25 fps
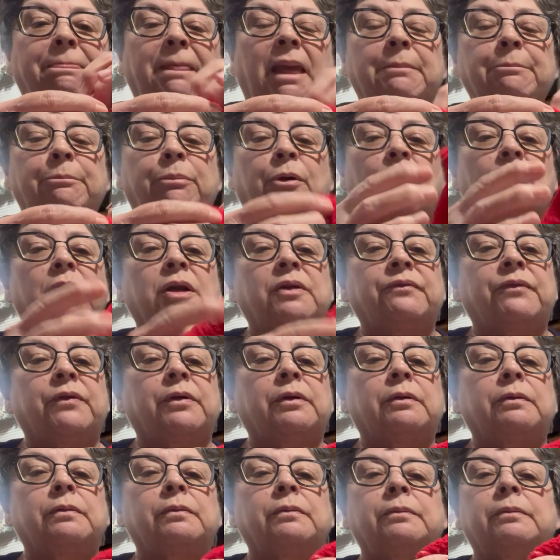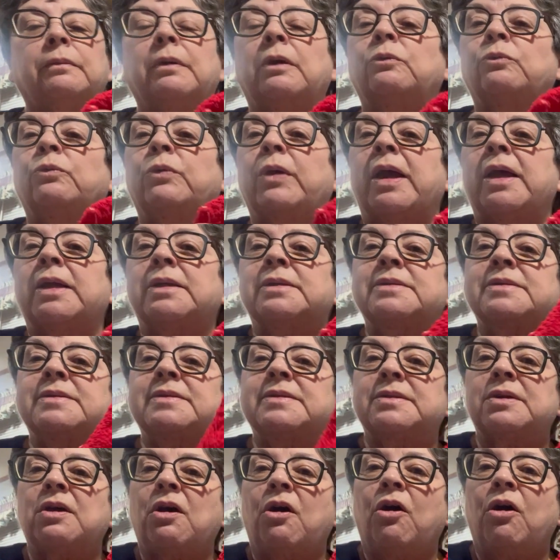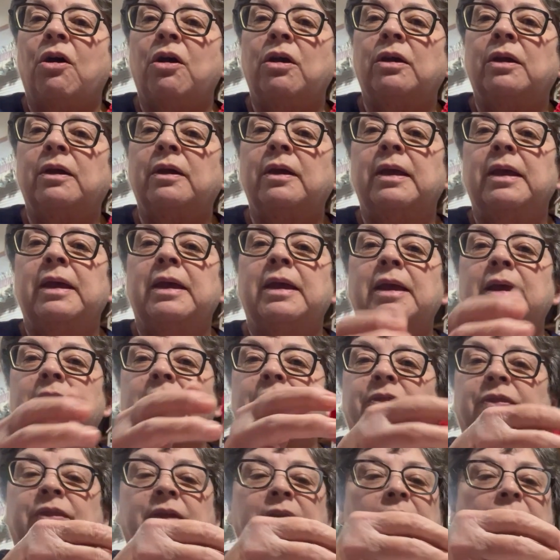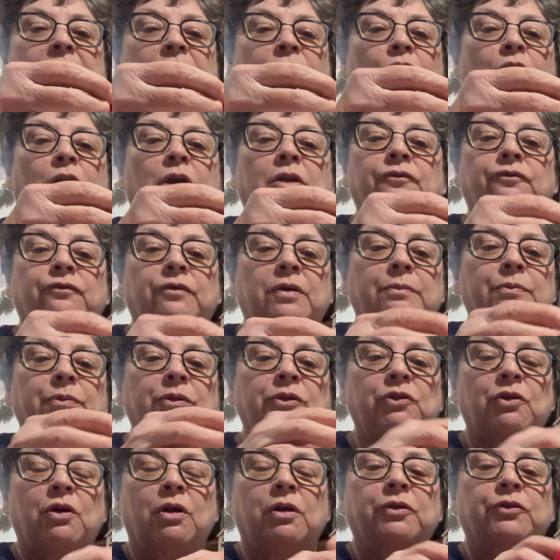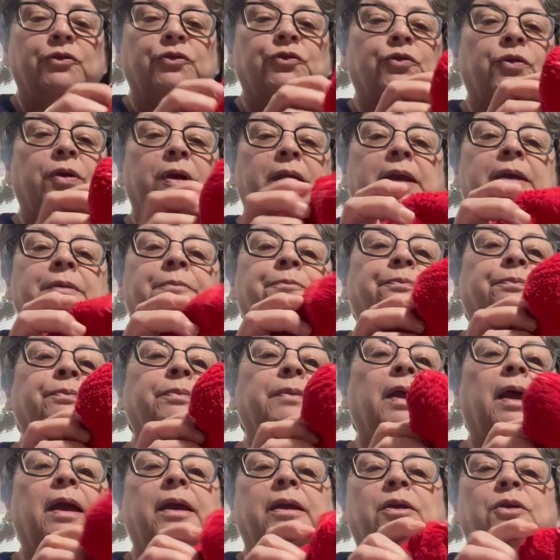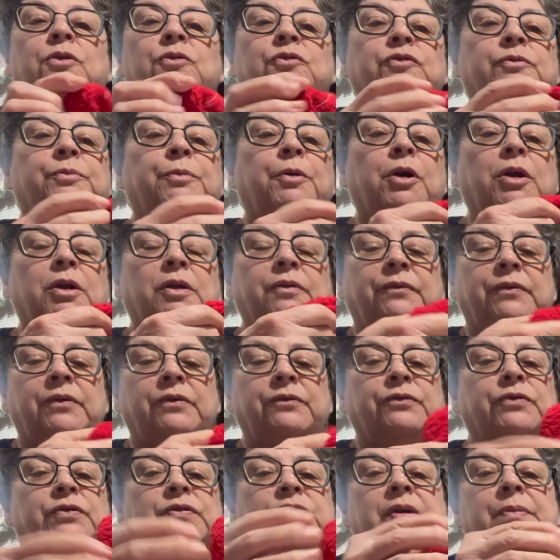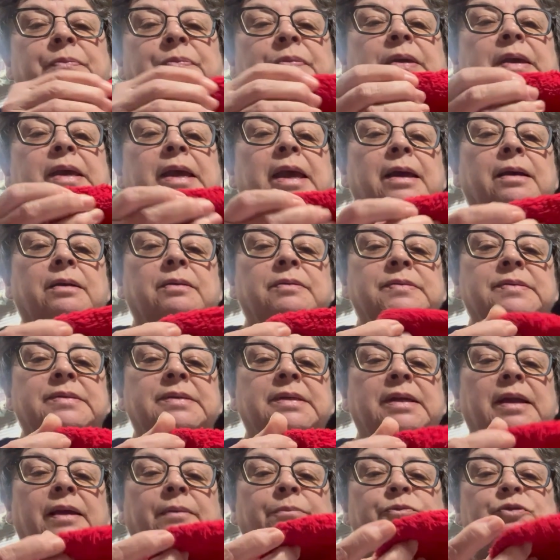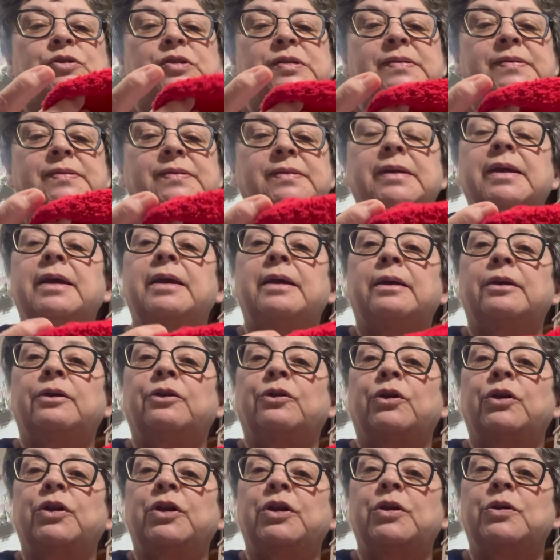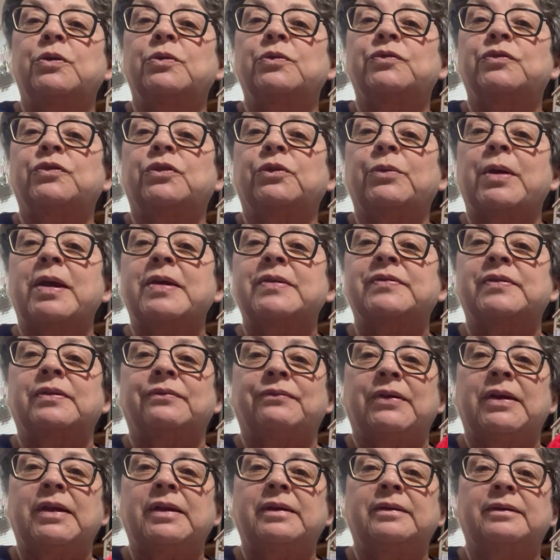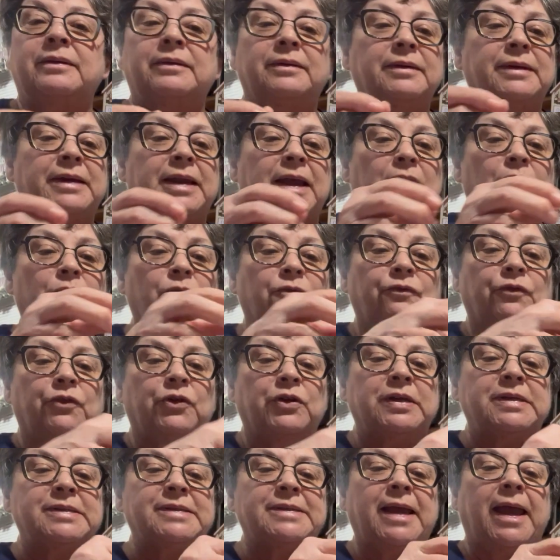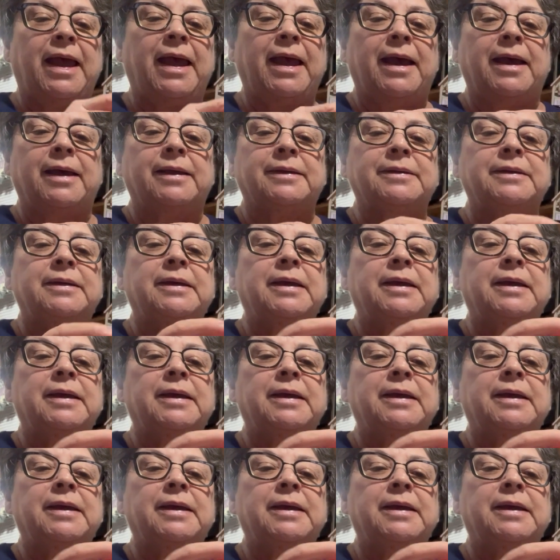part of a red sock that I got from the Dollar Tree. I used part of it for something else, and I'm just going to use the rest of it now for his hat.